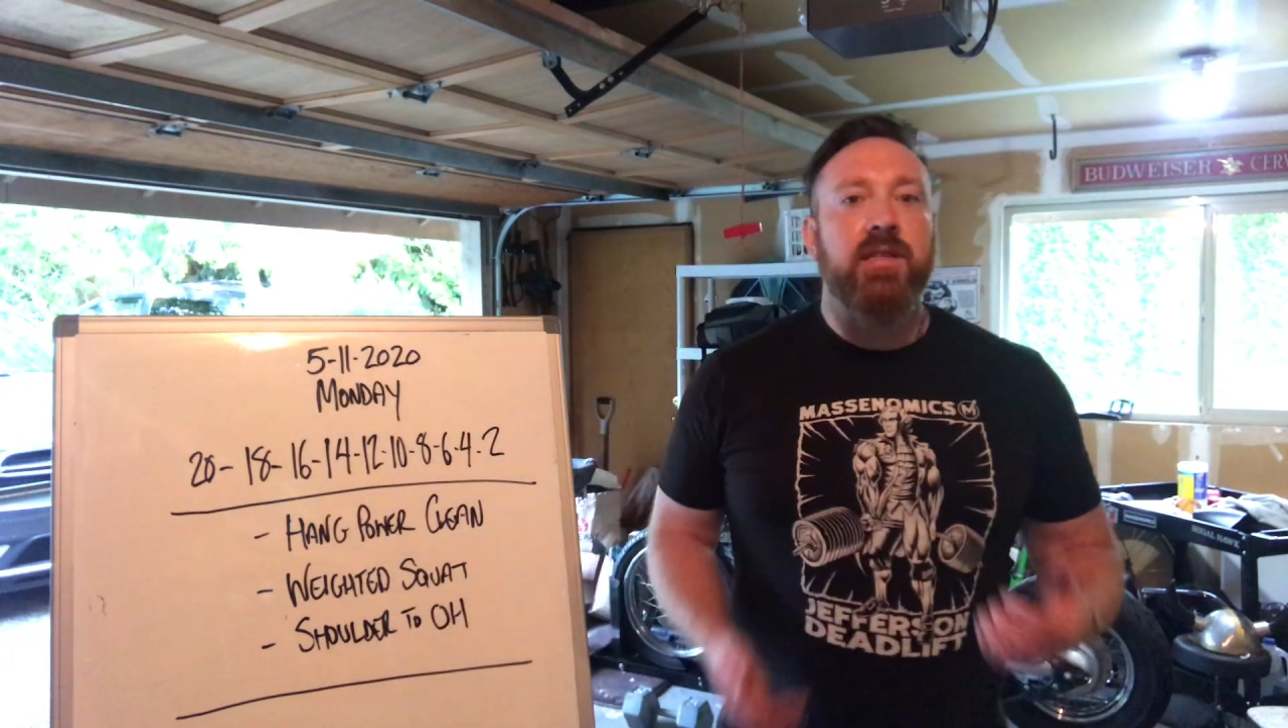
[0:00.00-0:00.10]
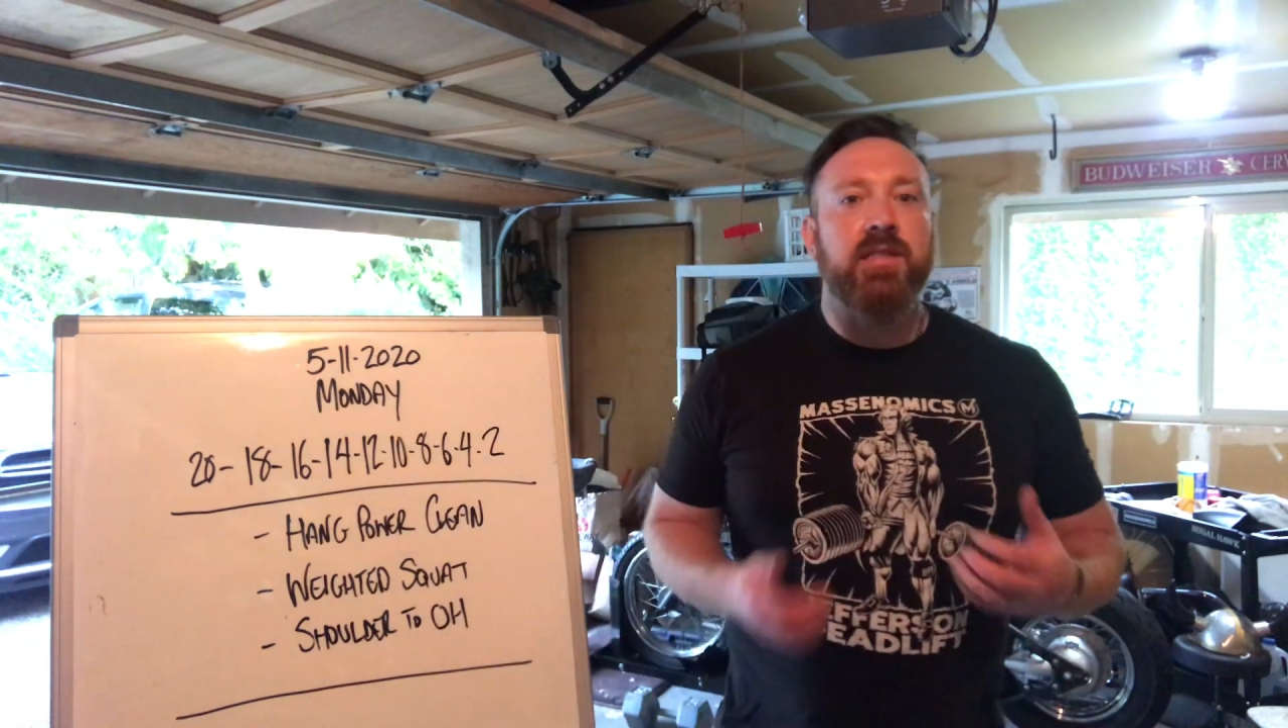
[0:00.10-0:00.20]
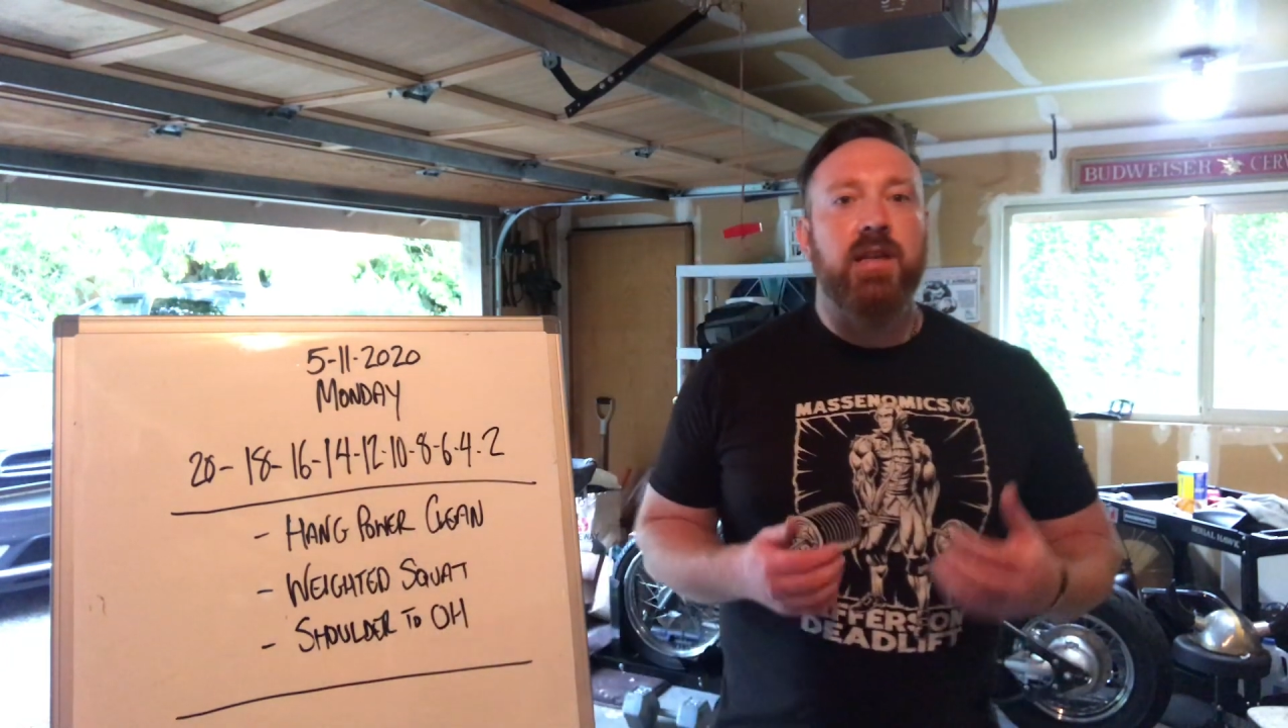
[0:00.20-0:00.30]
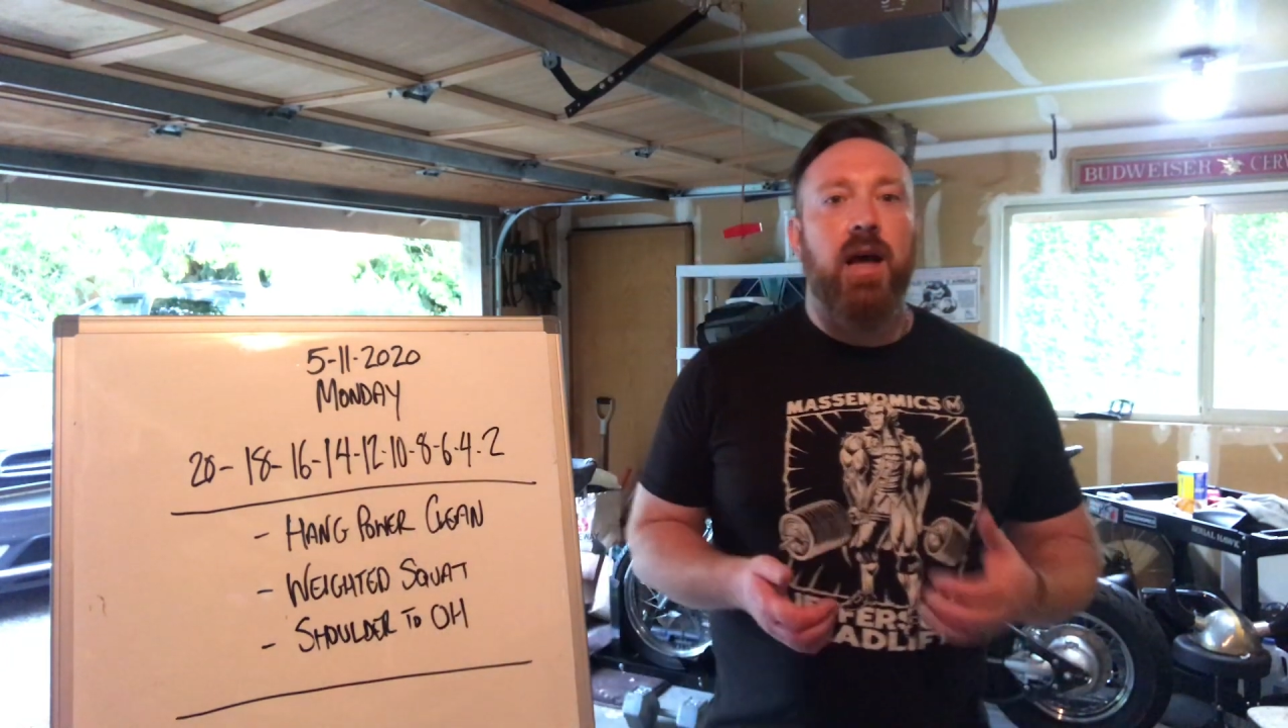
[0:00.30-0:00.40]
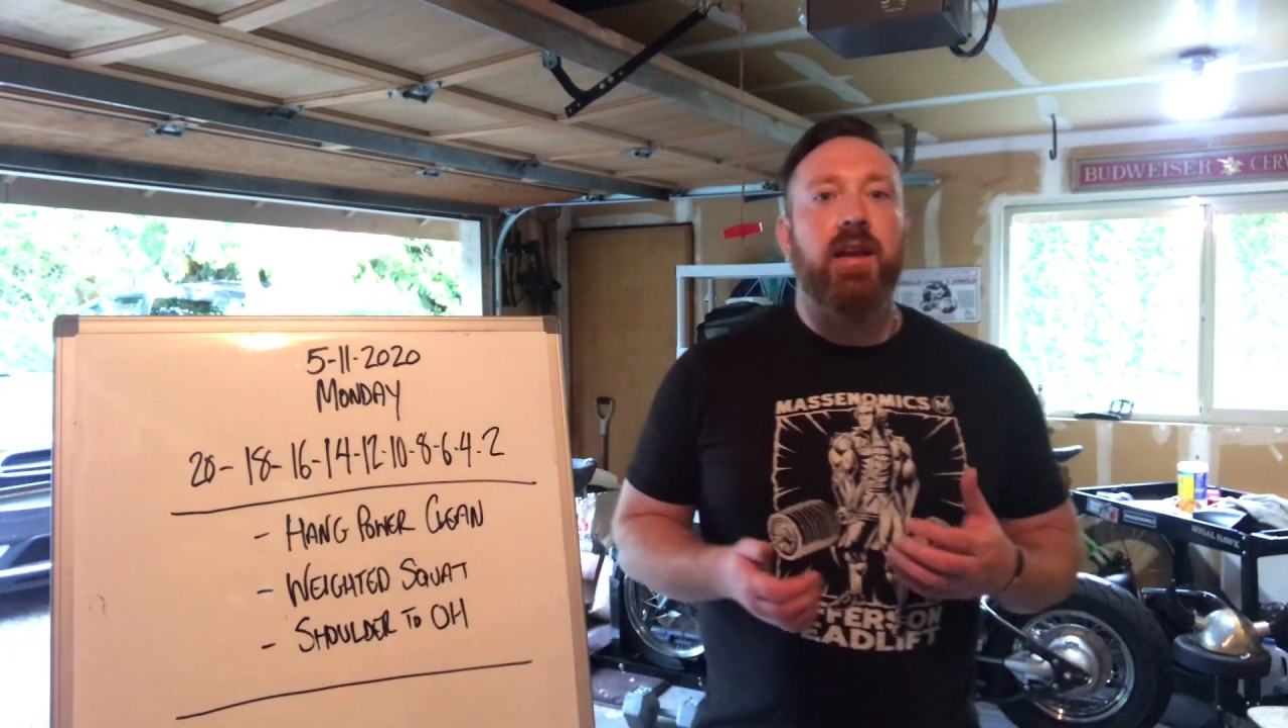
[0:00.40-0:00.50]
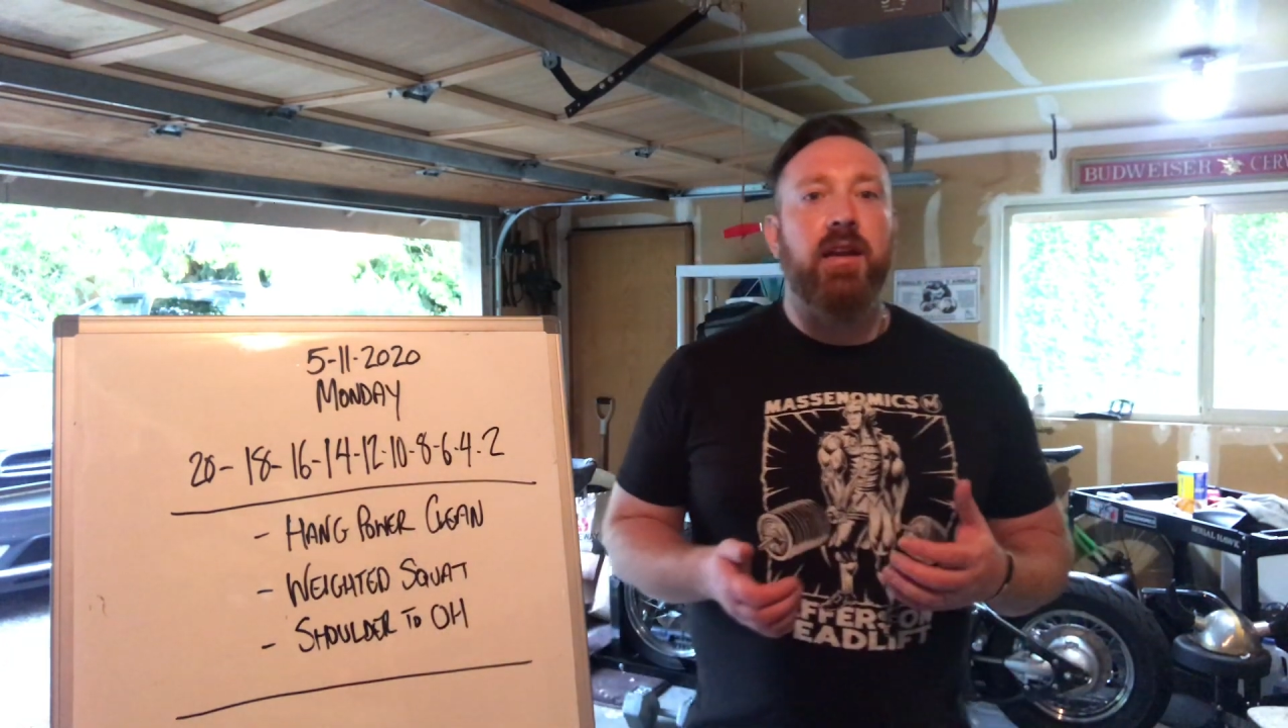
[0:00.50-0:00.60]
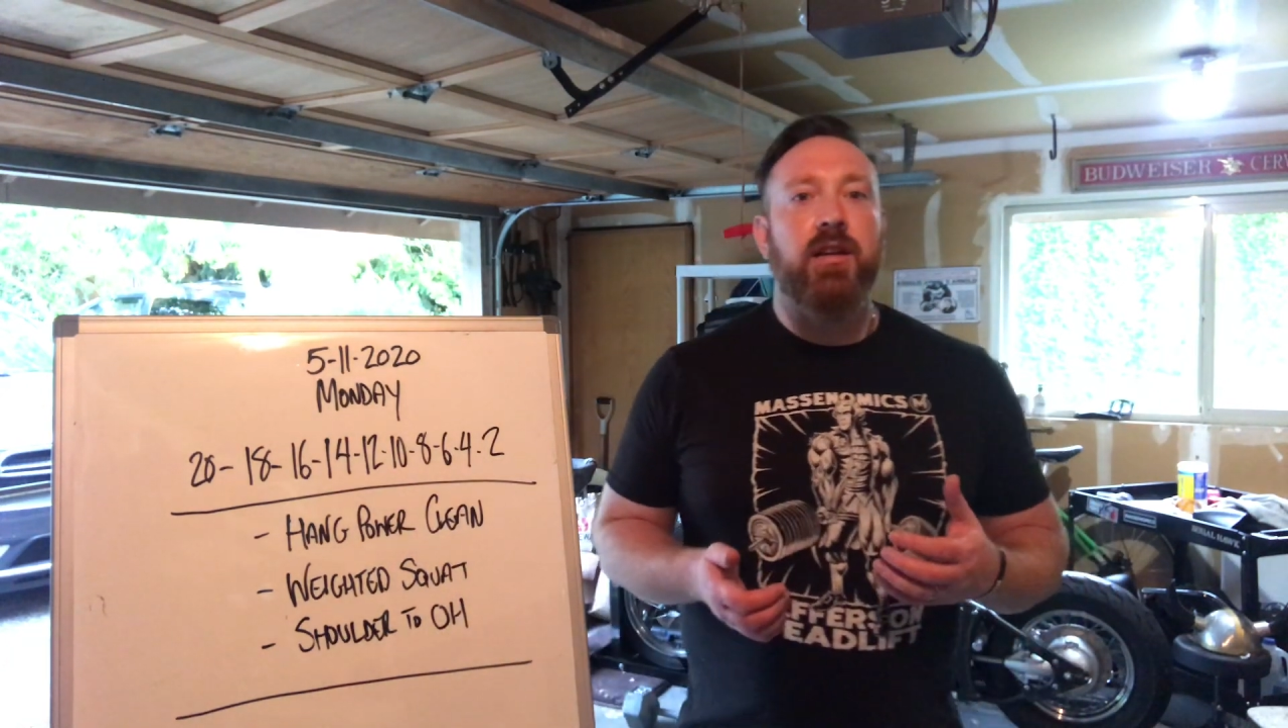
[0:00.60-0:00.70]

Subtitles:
does not need to